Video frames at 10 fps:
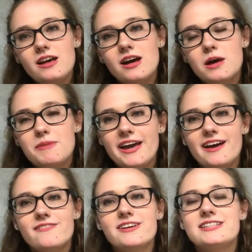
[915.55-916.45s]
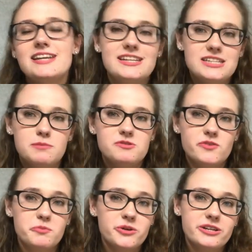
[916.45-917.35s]
I have 10 tips for
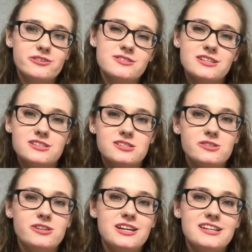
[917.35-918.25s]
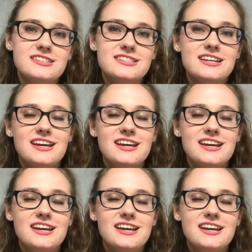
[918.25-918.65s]
pre-nursing students,